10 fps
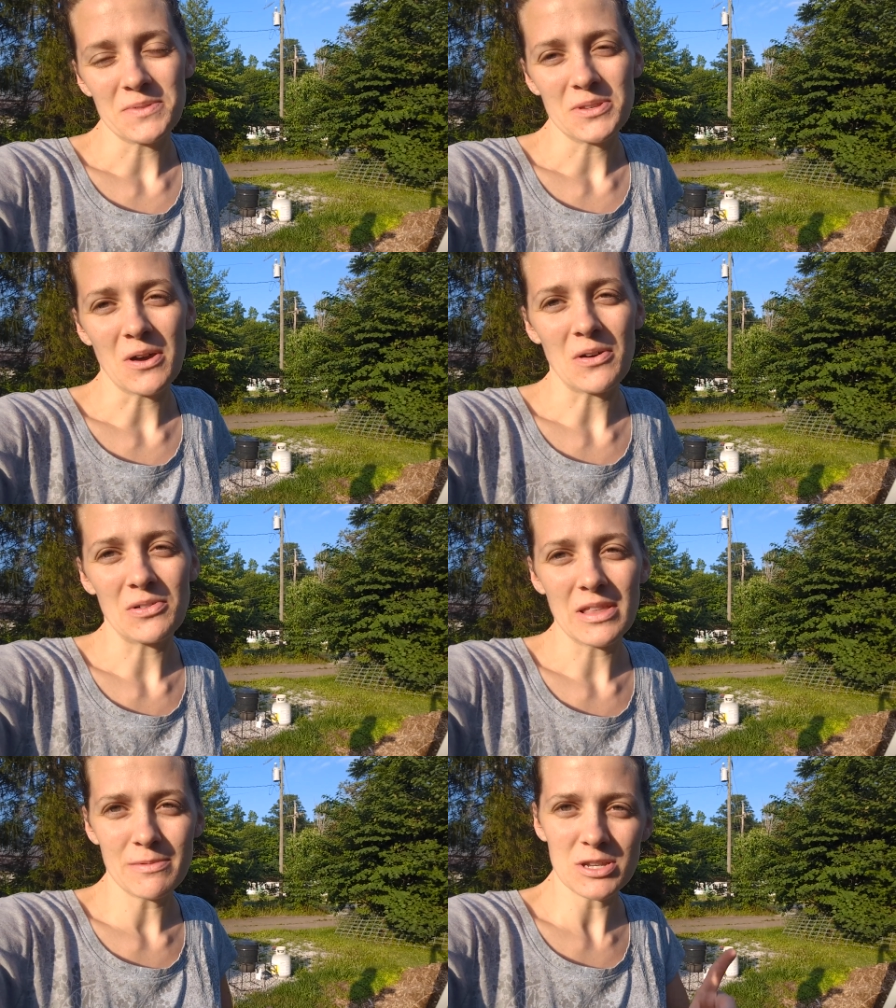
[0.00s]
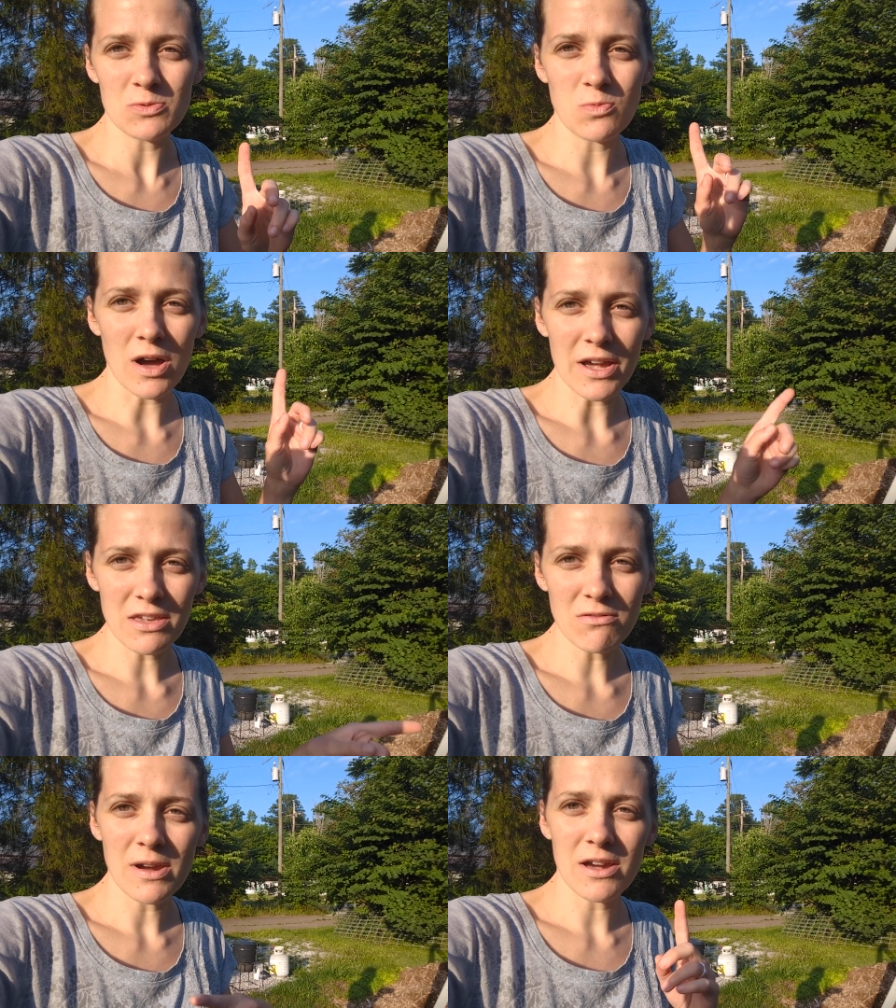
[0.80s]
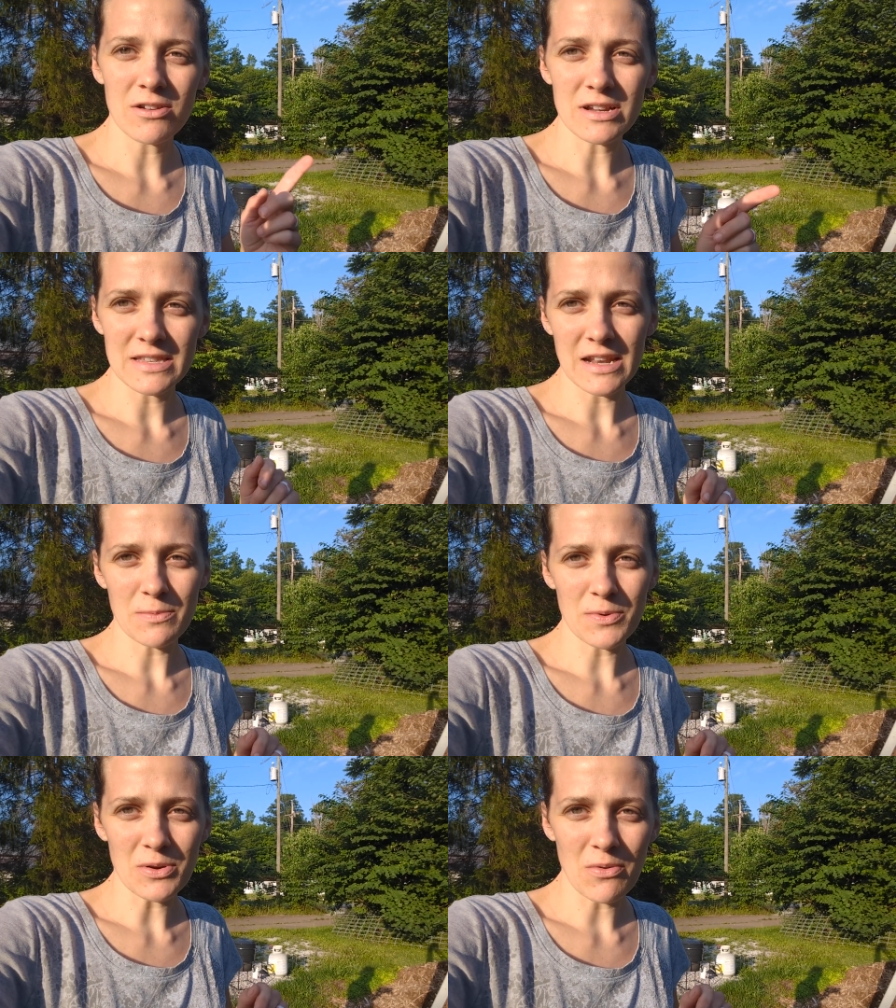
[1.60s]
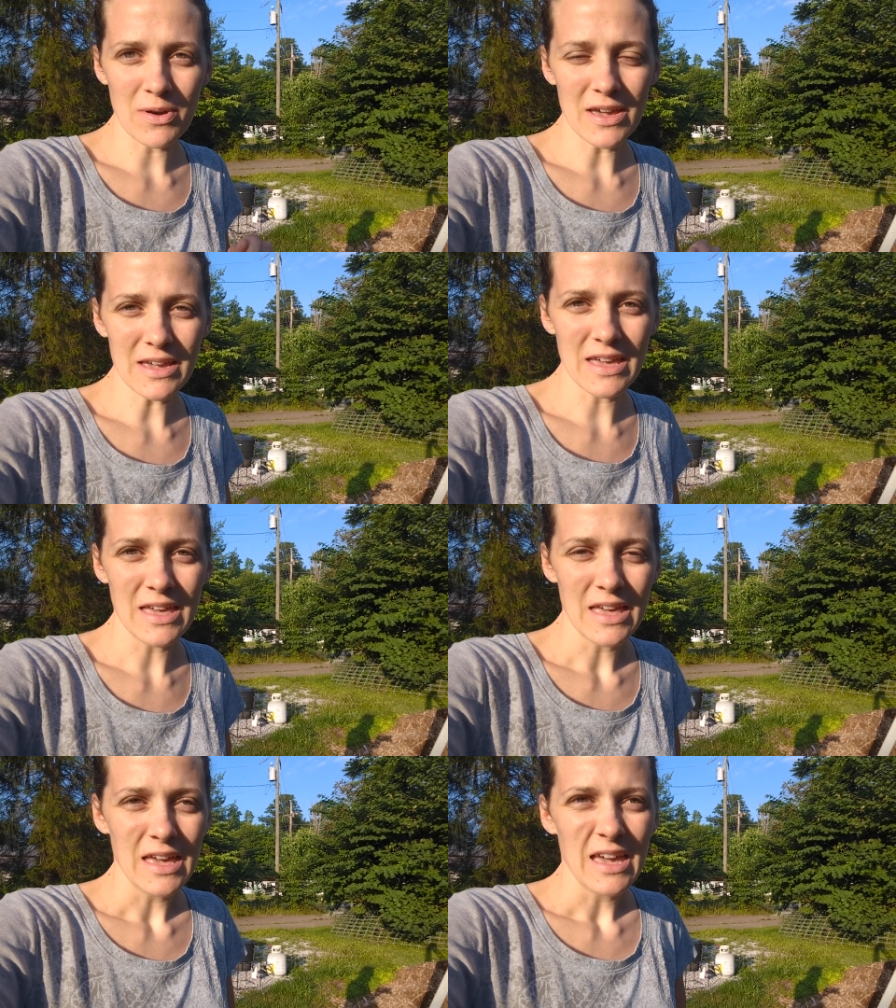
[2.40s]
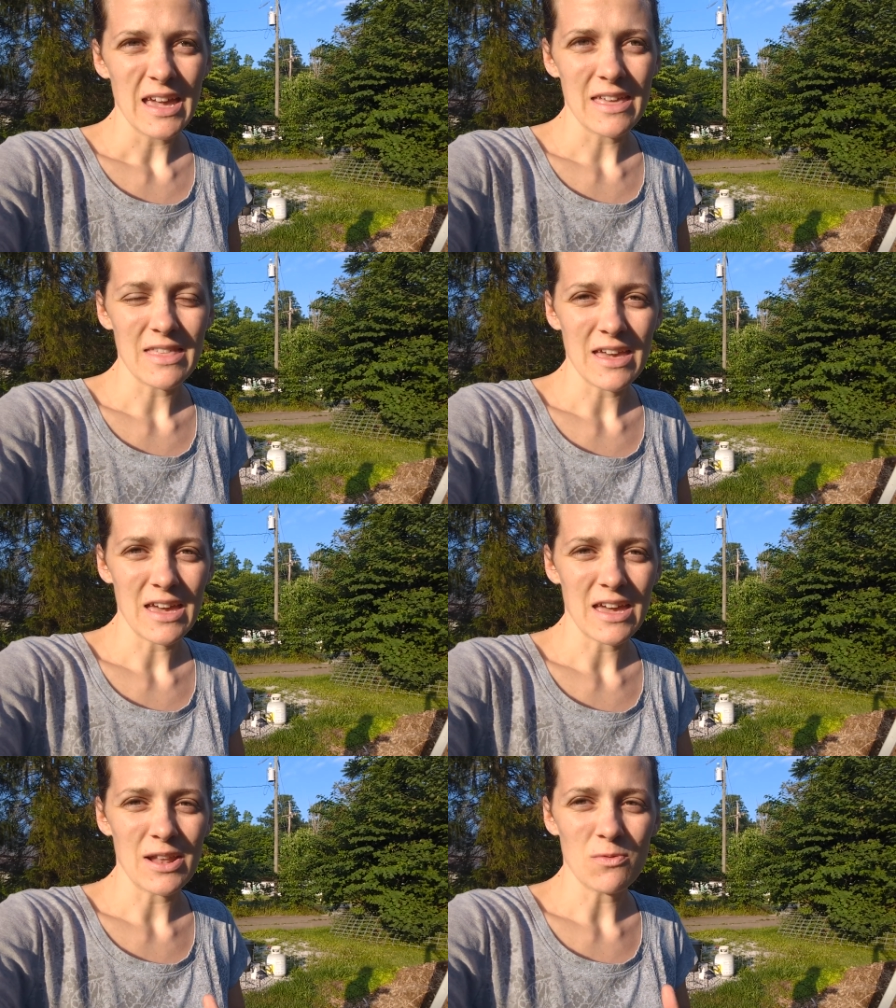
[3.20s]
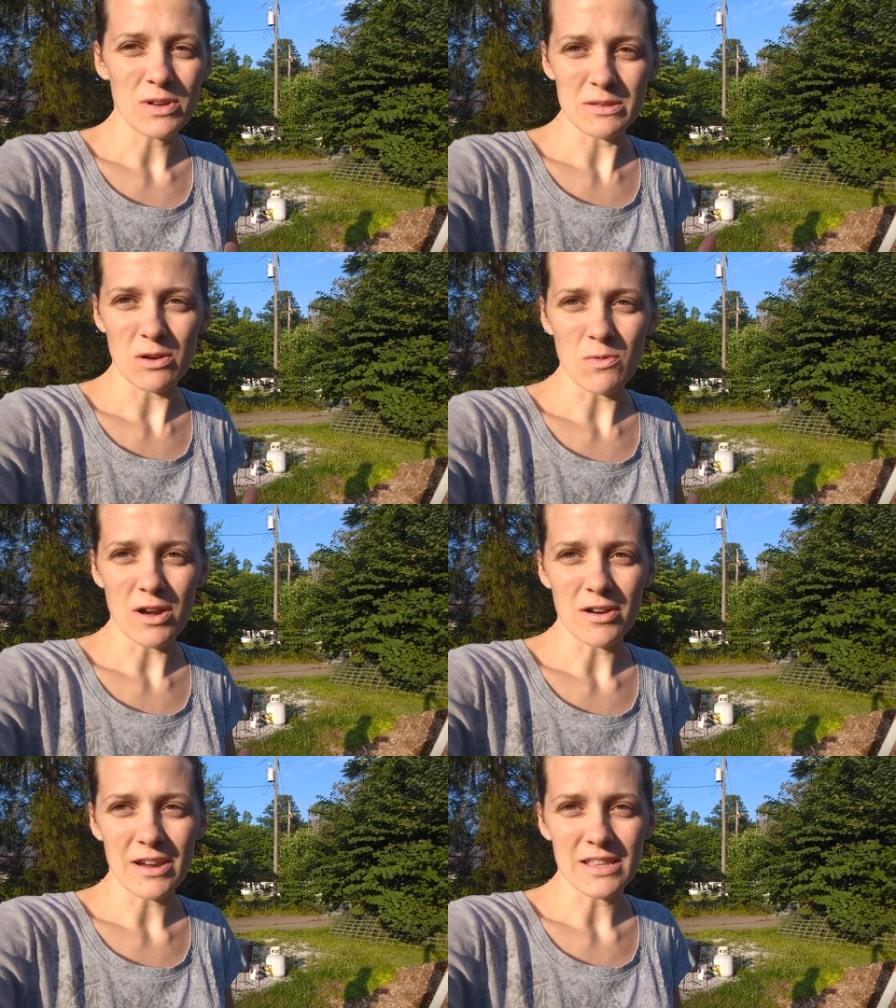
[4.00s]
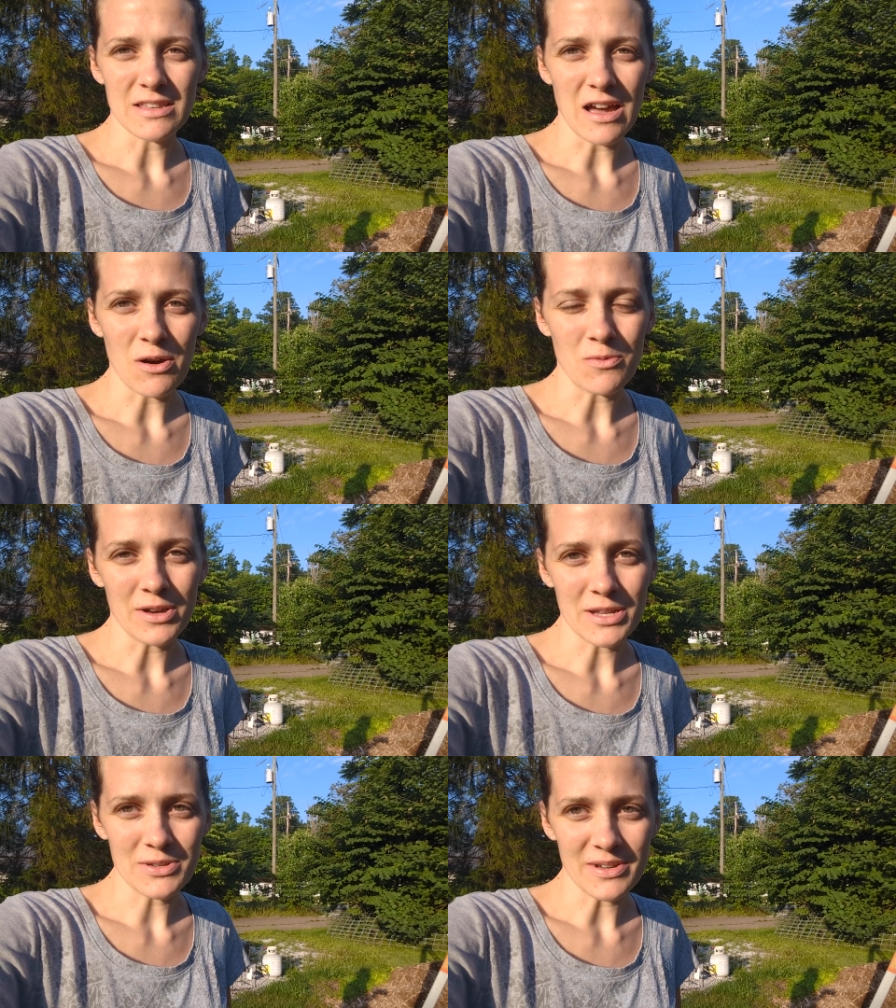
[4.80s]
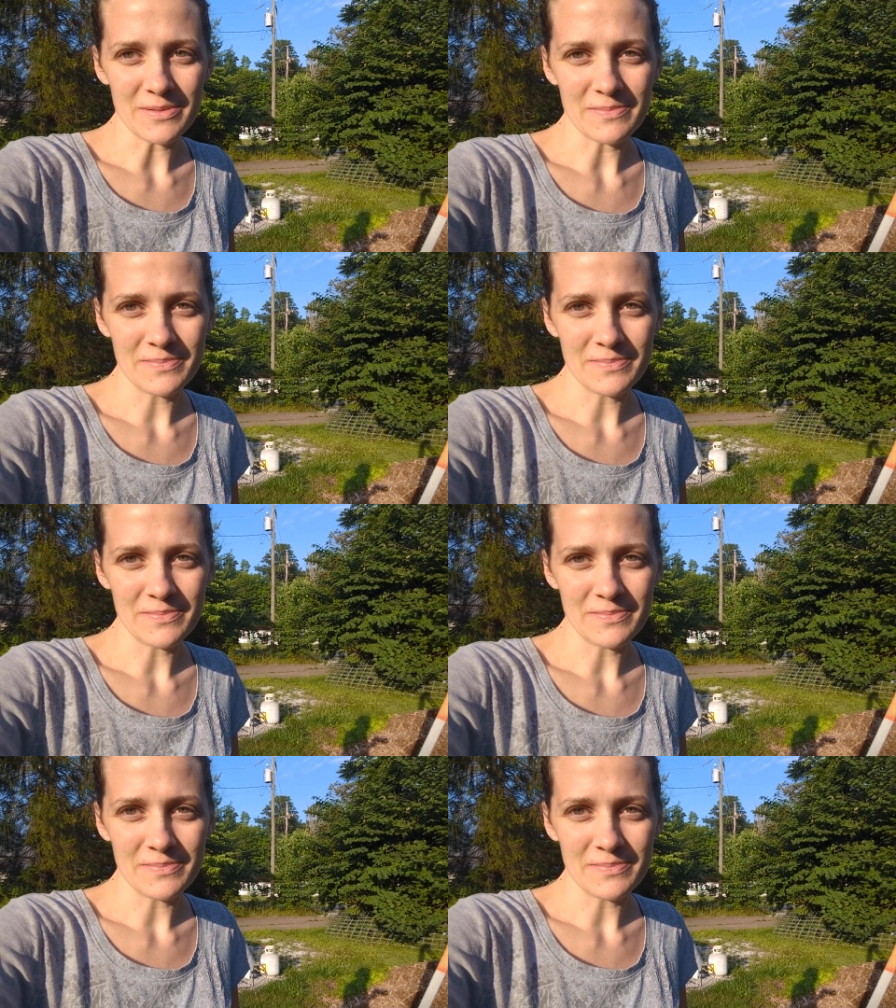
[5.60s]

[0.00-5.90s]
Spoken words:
So let me just walk you around our setup real quick, and then once our water gets hot, we'll get to it.